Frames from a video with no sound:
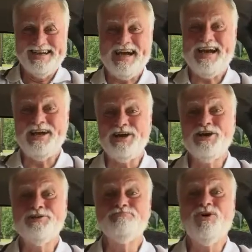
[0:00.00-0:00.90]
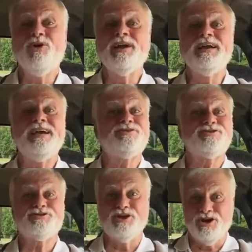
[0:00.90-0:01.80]
Hey, good morning. Yes,
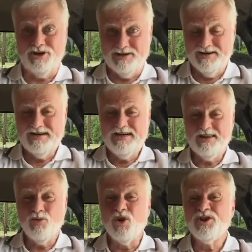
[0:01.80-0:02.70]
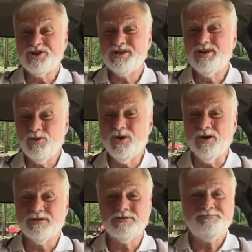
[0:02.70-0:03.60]
sir. The word still
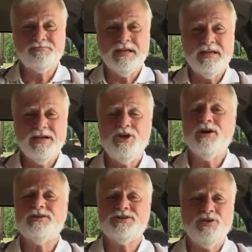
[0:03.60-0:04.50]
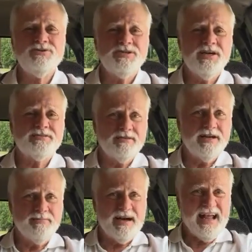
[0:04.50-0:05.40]
works. You know, I told you
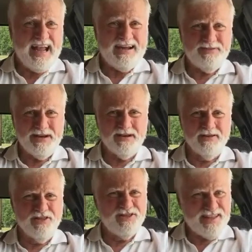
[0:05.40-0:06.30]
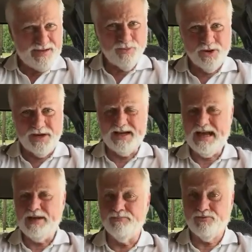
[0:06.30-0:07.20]
yesterday about having the word that
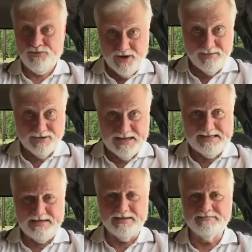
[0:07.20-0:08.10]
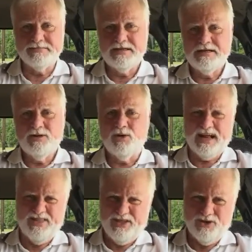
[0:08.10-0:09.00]
came from God,
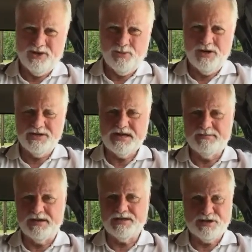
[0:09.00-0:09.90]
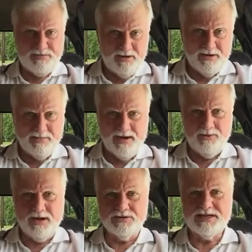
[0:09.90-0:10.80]
what I thought it was in my spirit, man,
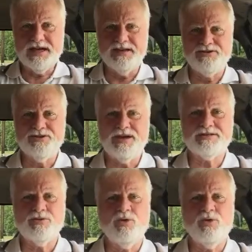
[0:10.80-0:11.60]
when I was getting dressed.